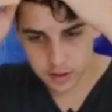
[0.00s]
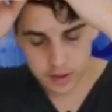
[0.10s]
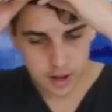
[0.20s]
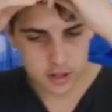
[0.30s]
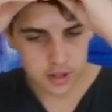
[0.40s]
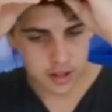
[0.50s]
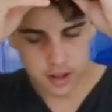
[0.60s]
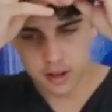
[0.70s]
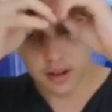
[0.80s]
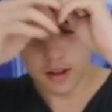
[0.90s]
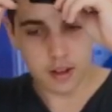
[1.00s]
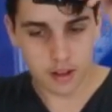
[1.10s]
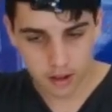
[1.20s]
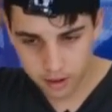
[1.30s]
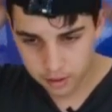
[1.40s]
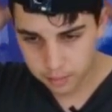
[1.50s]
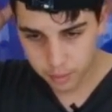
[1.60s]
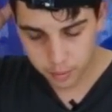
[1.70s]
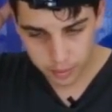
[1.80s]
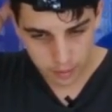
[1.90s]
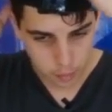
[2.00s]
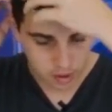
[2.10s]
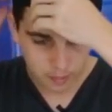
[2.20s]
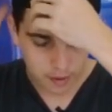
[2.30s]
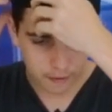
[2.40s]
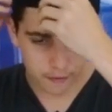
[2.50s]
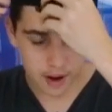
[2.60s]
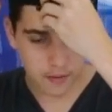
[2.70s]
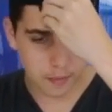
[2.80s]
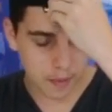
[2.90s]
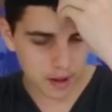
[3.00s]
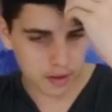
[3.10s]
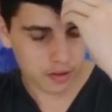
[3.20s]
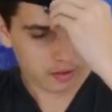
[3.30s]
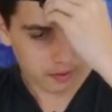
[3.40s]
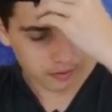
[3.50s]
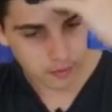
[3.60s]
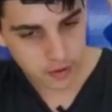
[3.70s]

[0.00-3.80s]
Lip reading: this is actually probably one of my favorite mounts for